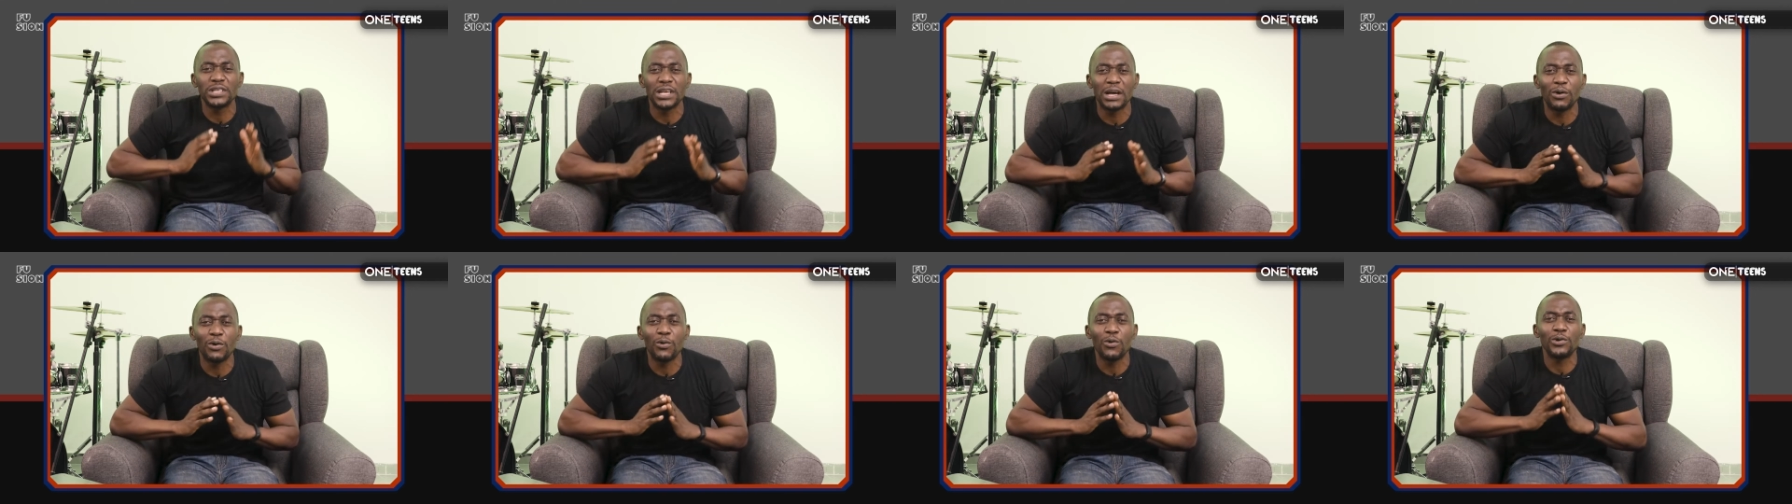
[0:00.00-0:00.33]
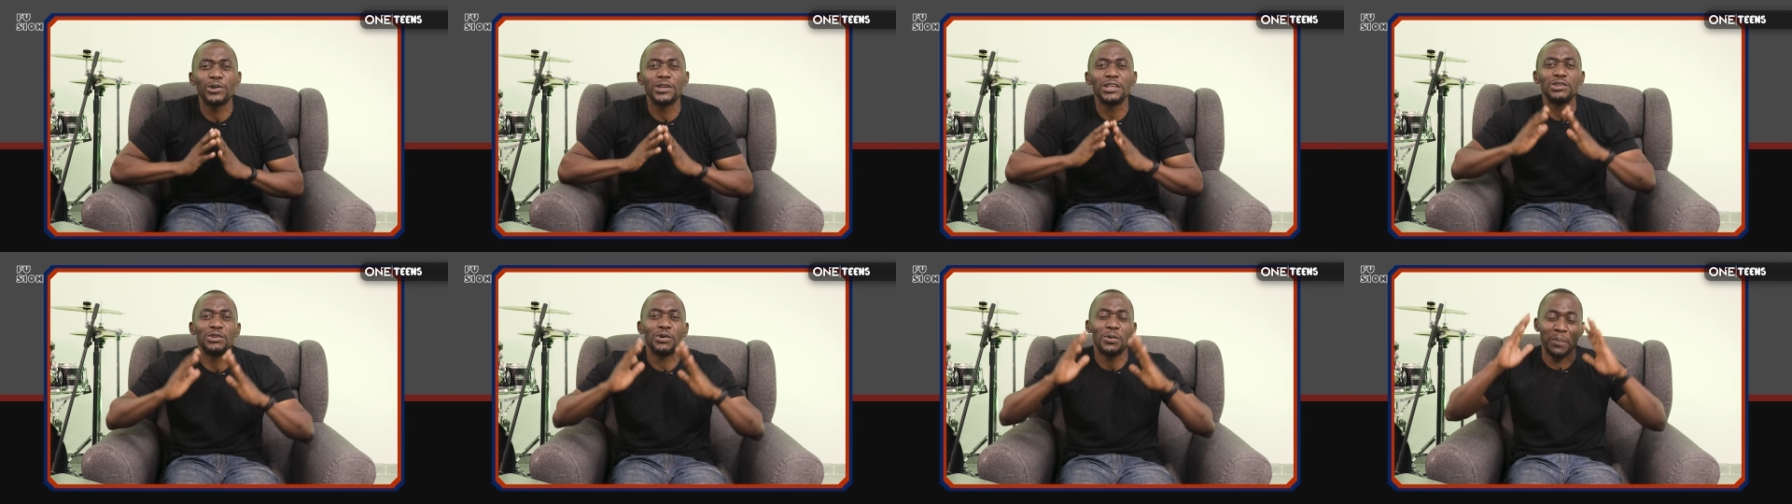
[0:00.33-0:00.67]
are
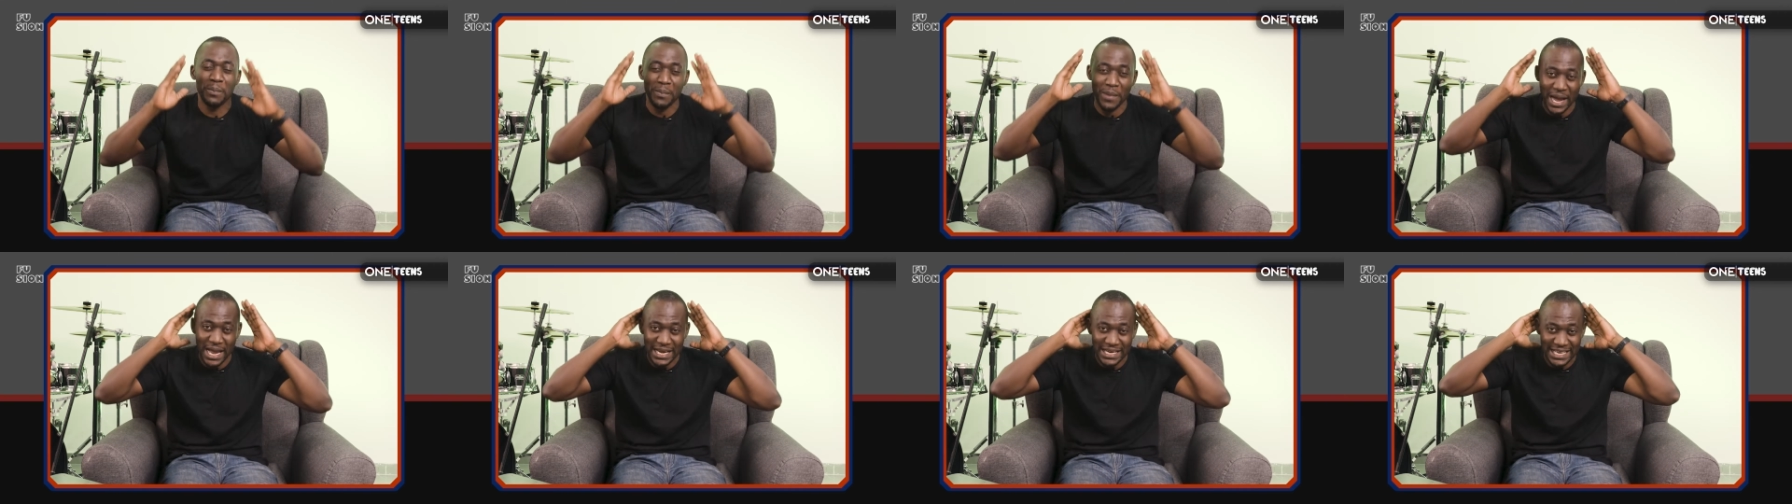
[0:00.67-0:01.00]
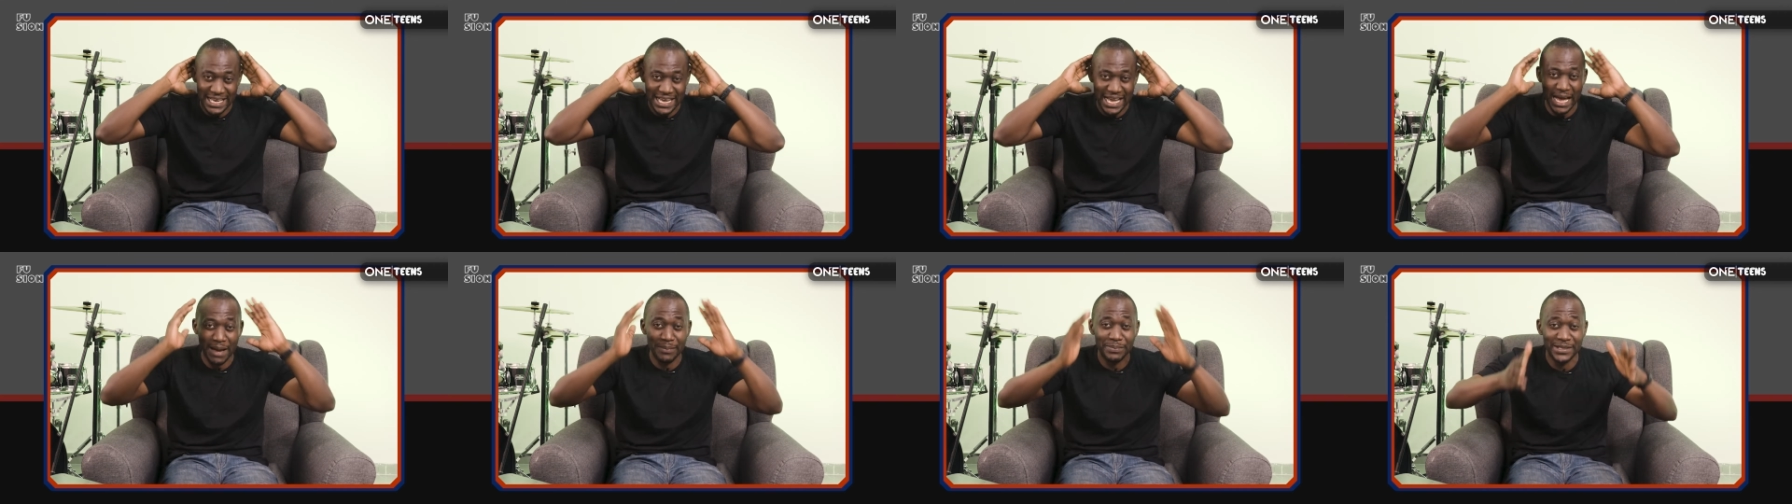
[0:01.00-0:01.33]
holding your mind
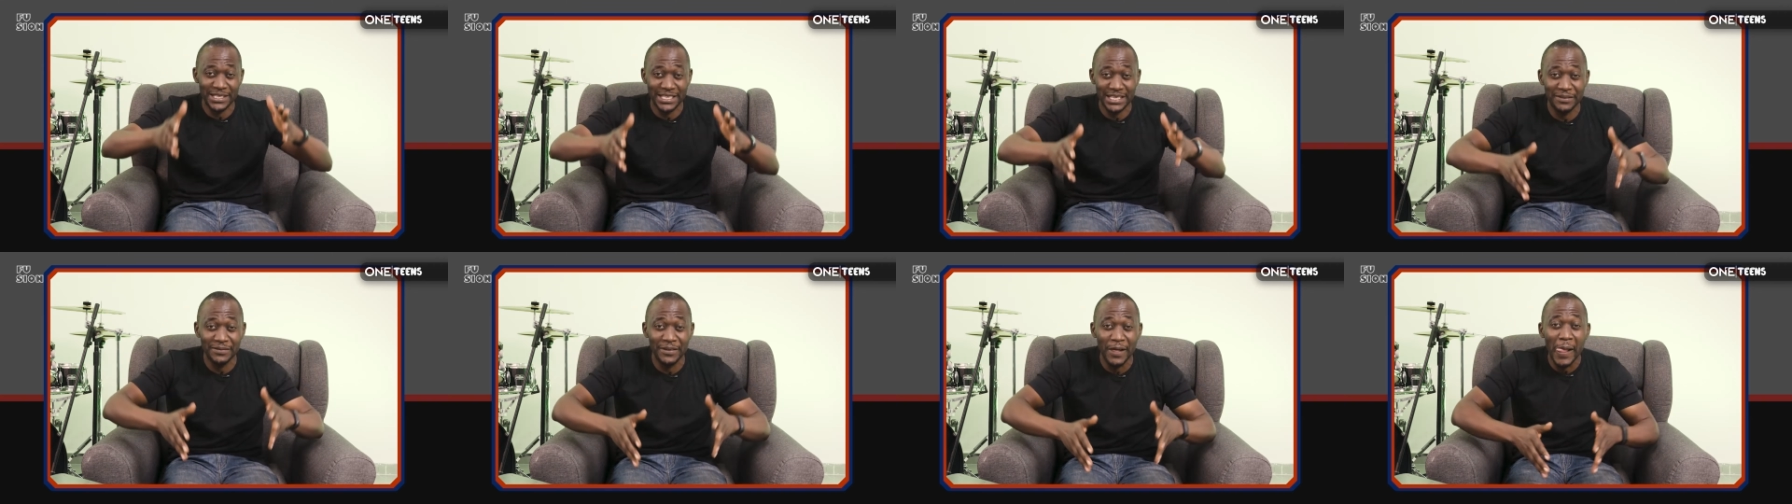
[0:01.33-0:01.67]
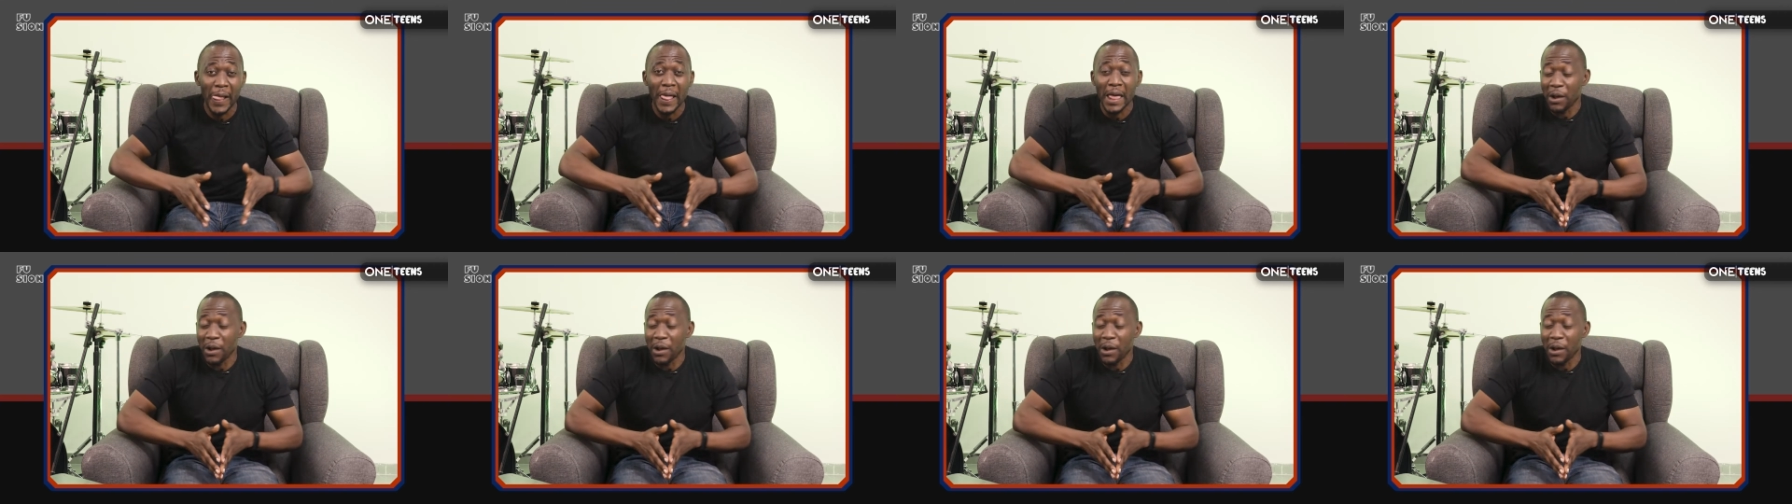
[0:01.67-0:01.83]
captive,